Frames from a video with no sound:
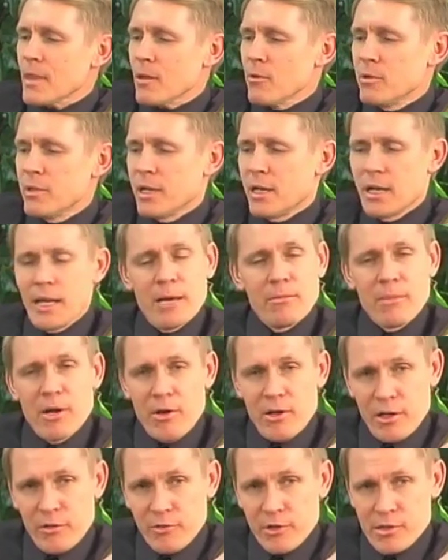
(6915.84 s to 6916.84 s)
When they climbed
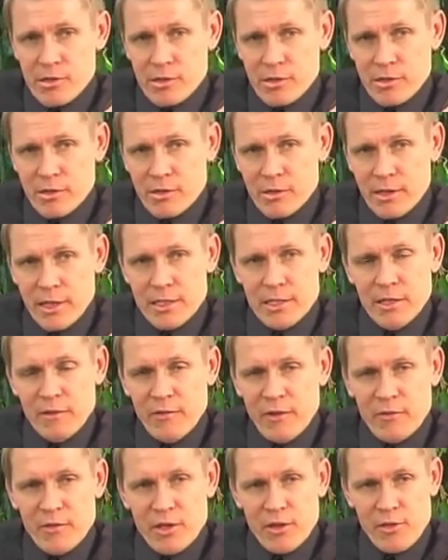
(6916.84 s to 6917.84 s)
Mount Everest,
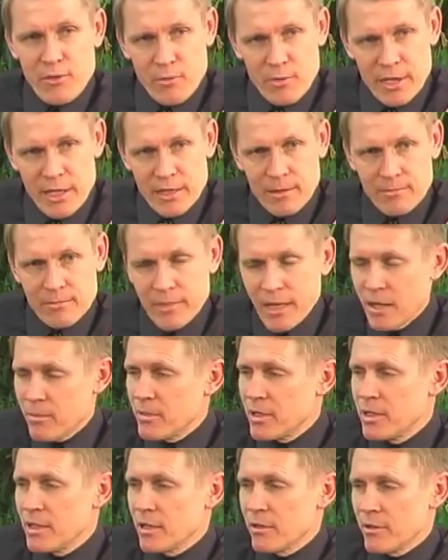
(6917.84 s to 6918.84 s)
1953,
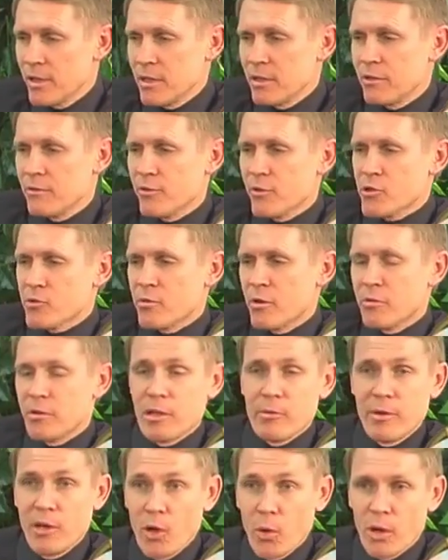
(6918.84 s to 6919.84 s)
Edmund Hillary, first one
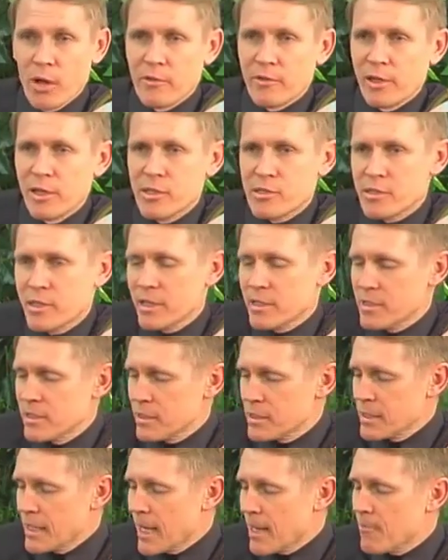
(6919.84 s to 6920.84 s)
that we know of, at least to get to
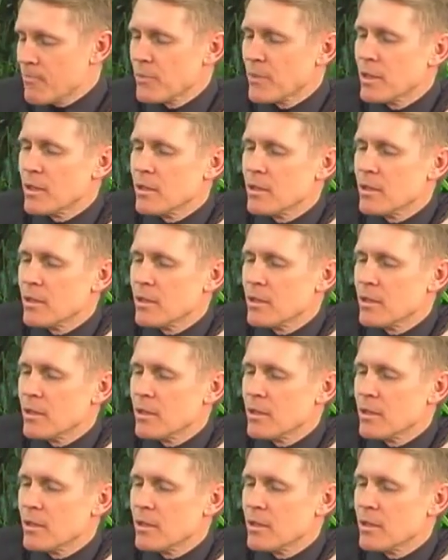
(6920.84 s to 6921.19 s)
the top,